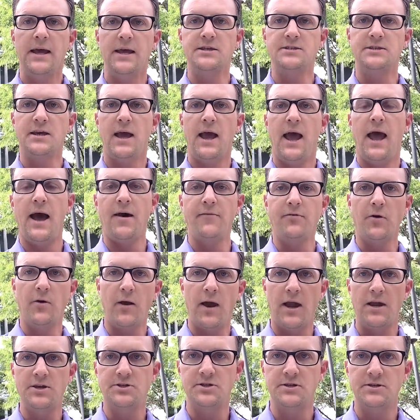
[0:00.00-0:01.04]
is have
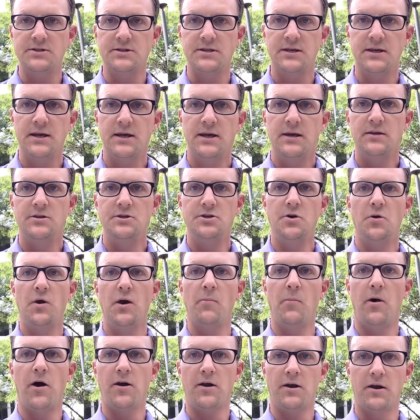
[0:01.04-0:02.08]
your agent
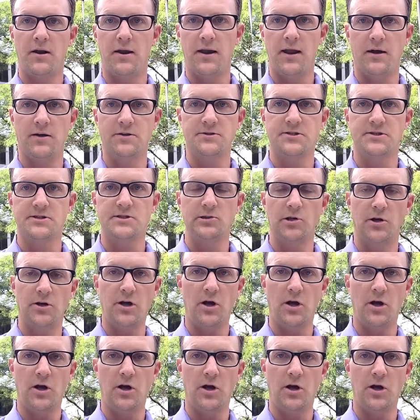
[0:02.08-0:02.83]
do a market analysis.